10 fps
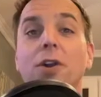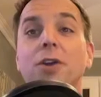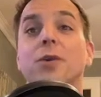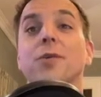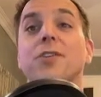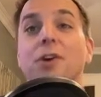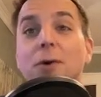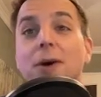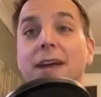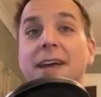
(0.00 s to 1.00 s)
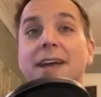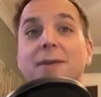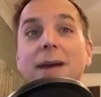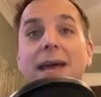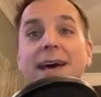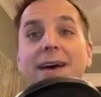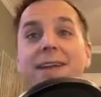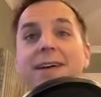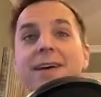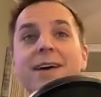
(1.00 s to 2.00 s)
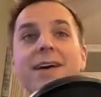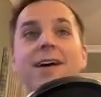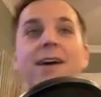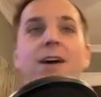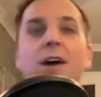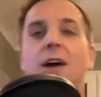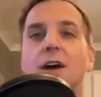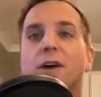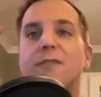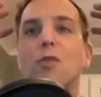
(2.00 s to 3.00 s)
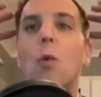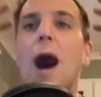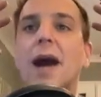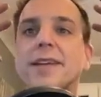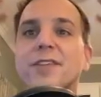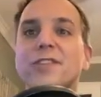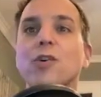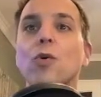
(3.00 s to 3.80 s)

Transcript: you doing, man? Fouad is